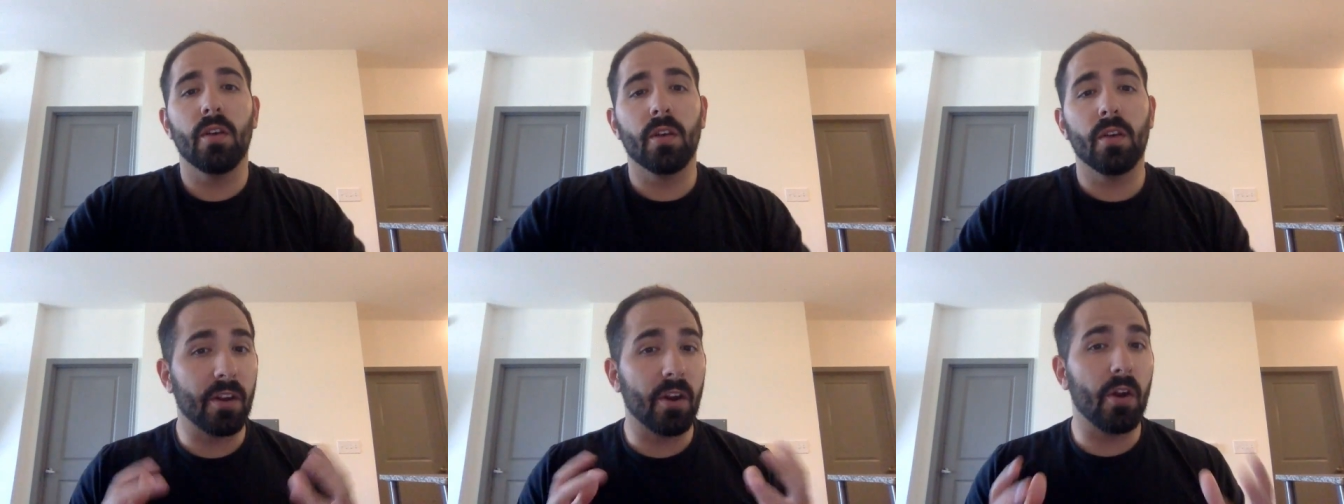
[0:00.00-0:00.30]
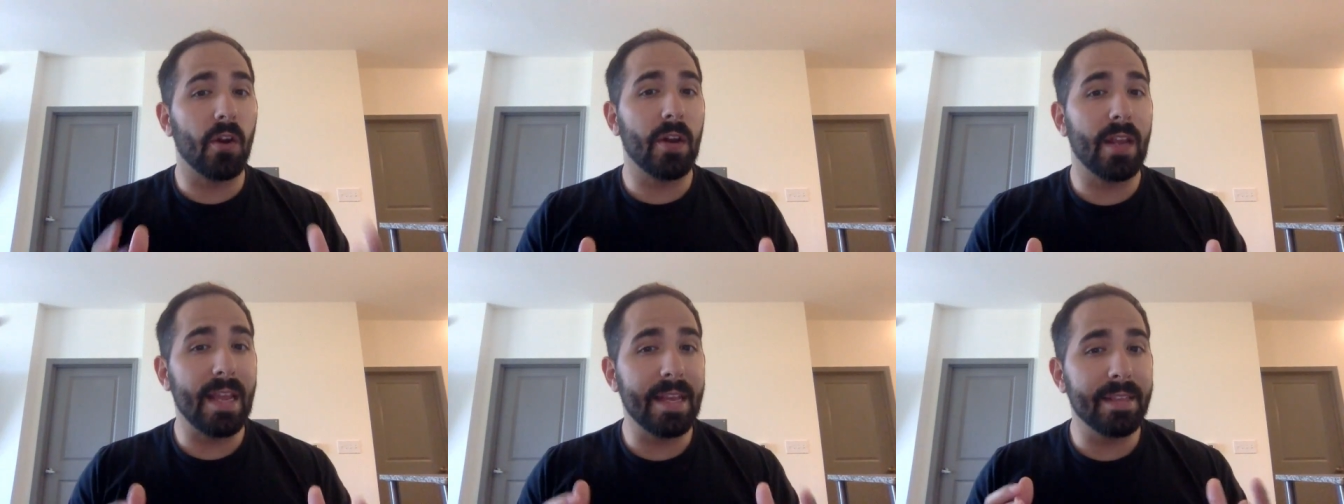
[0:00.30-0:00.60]

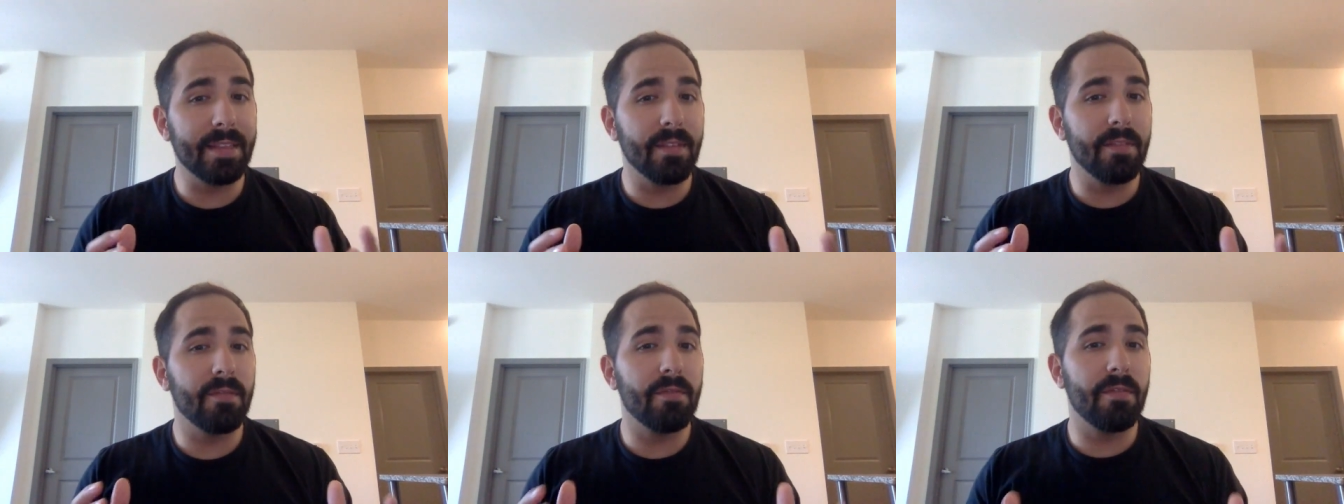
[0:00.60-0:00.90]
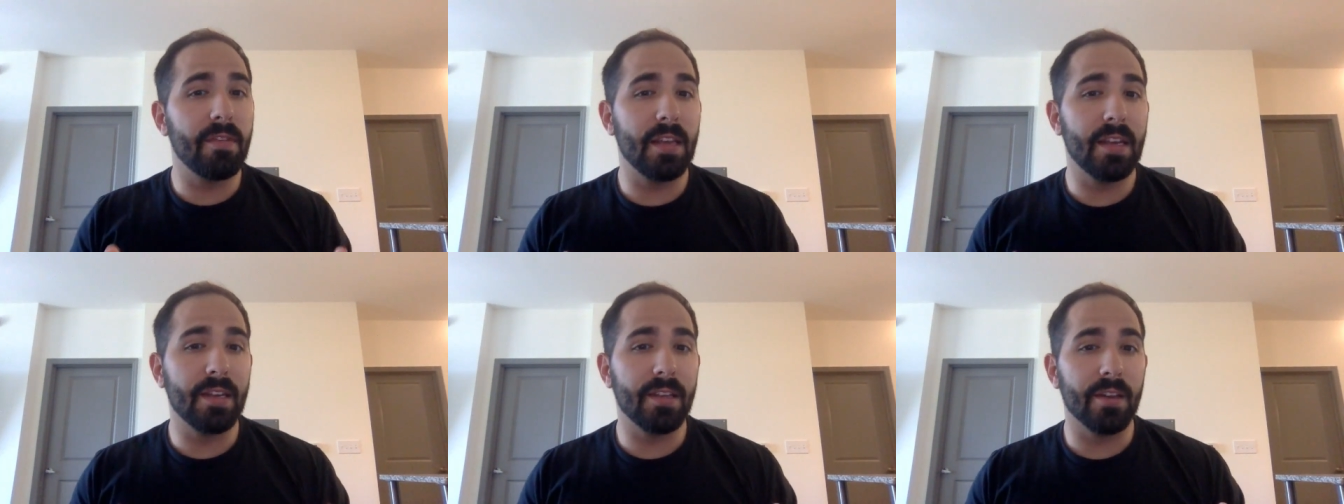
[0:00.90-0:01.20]
create the
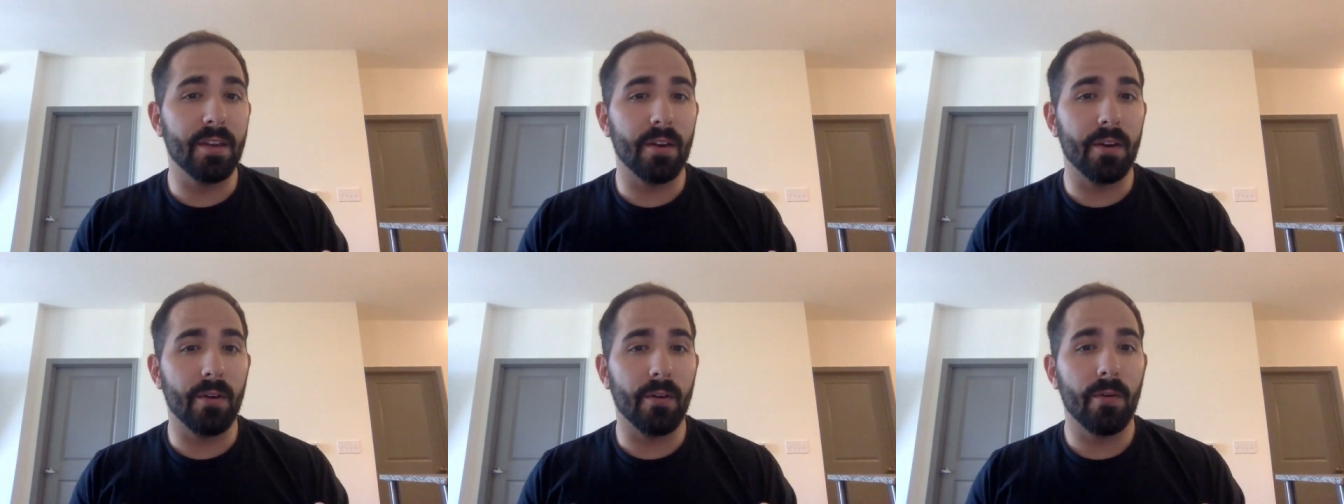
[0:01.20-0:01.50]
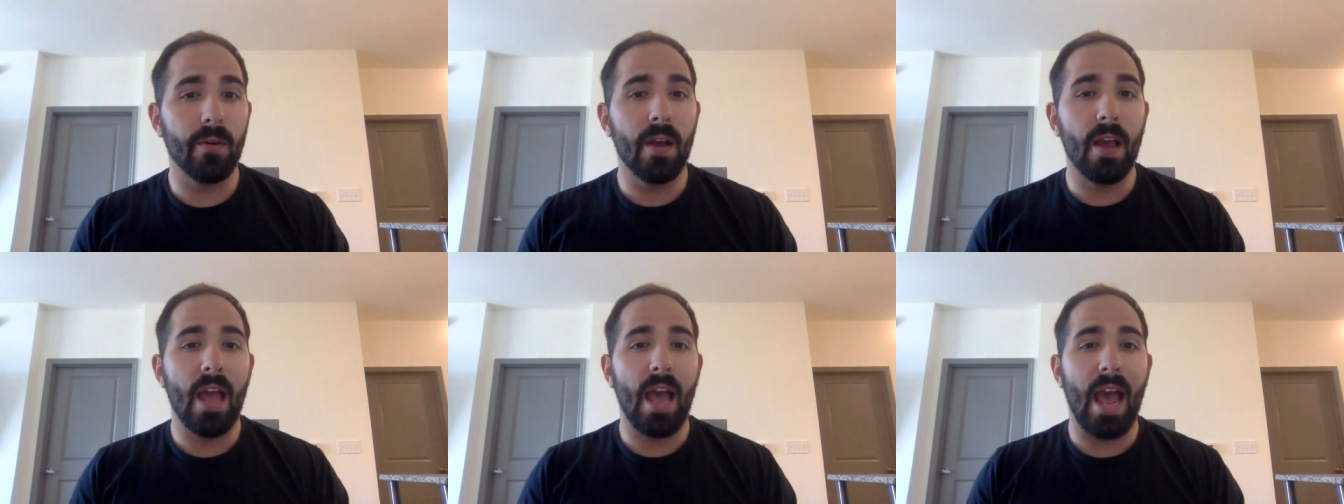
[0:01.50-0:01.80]

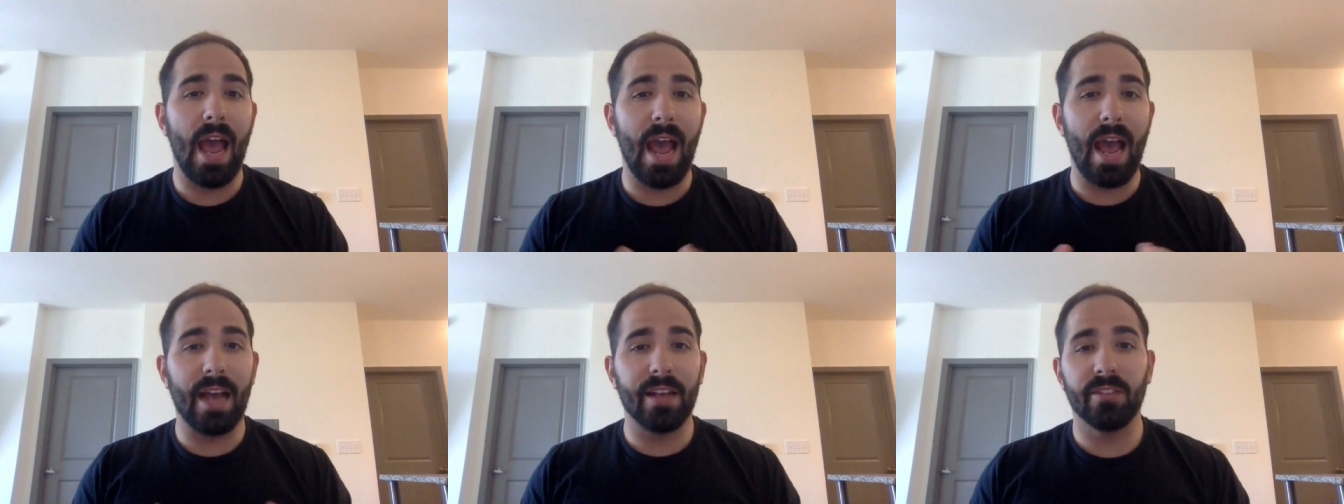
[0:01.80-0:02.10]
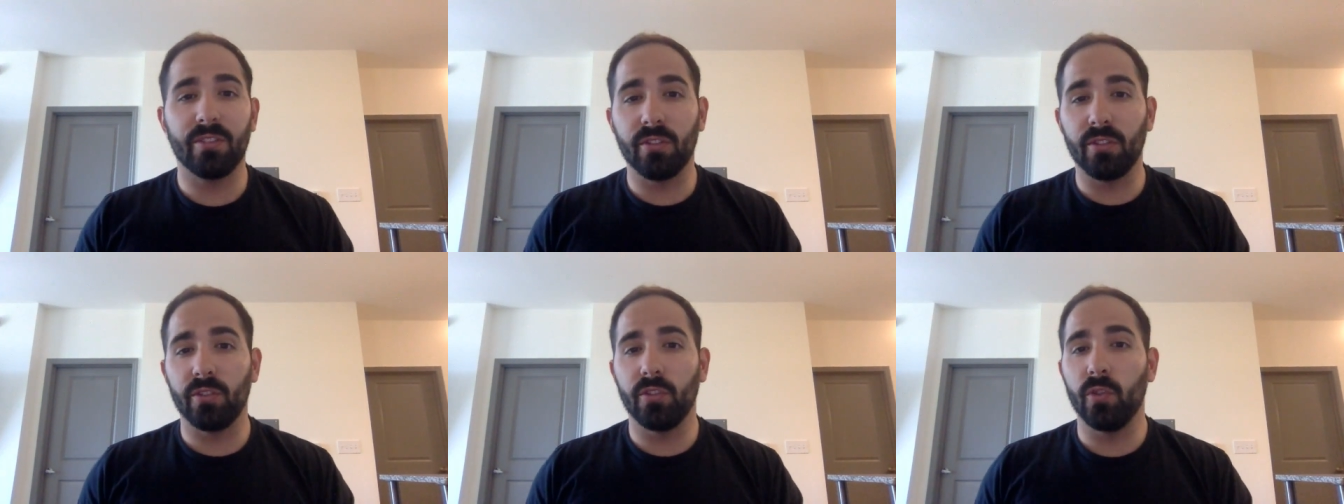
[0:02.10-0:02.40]
video
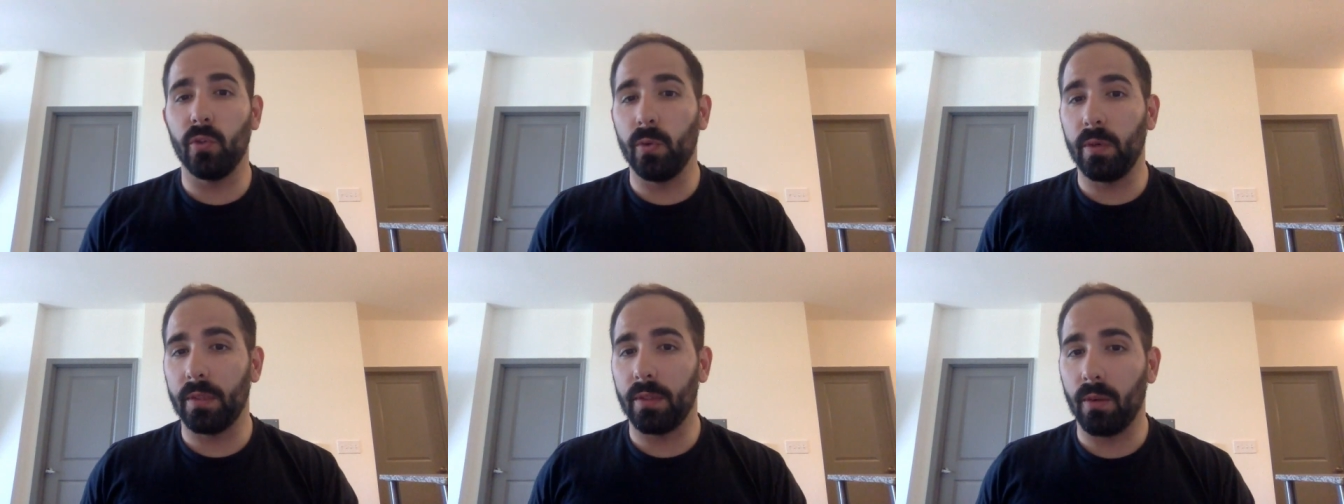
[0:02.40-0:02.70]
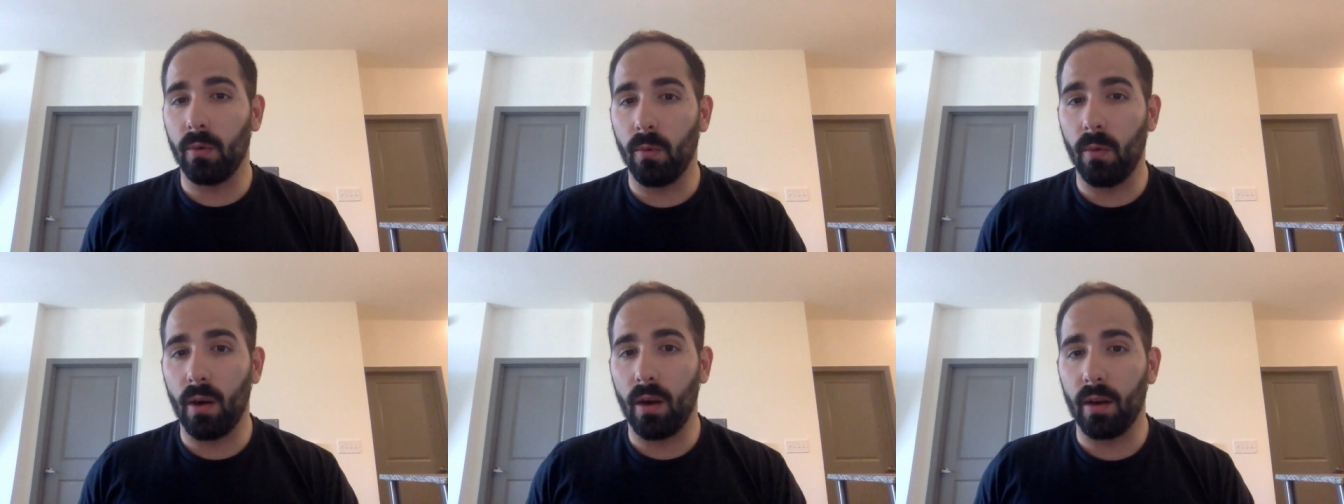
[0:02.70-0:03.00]
as you're doing the
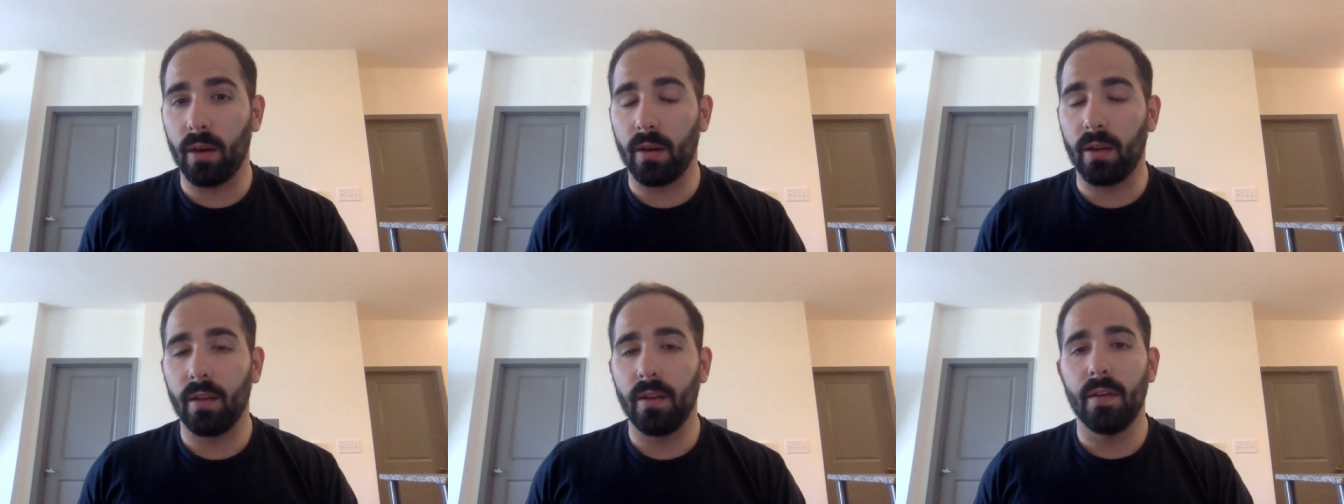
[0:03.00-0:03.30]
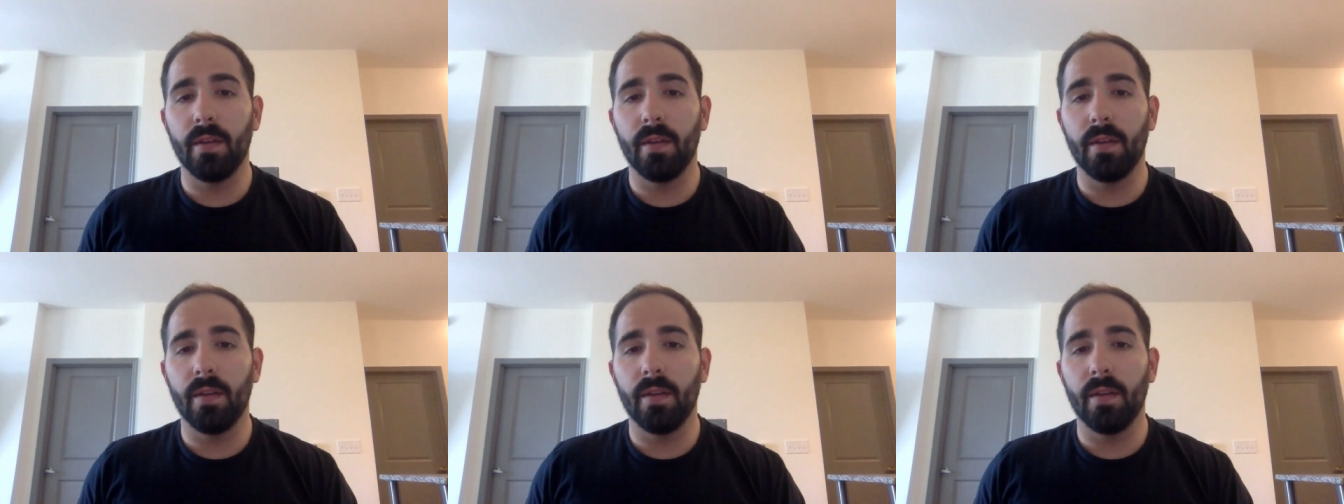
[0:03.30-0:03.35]
work.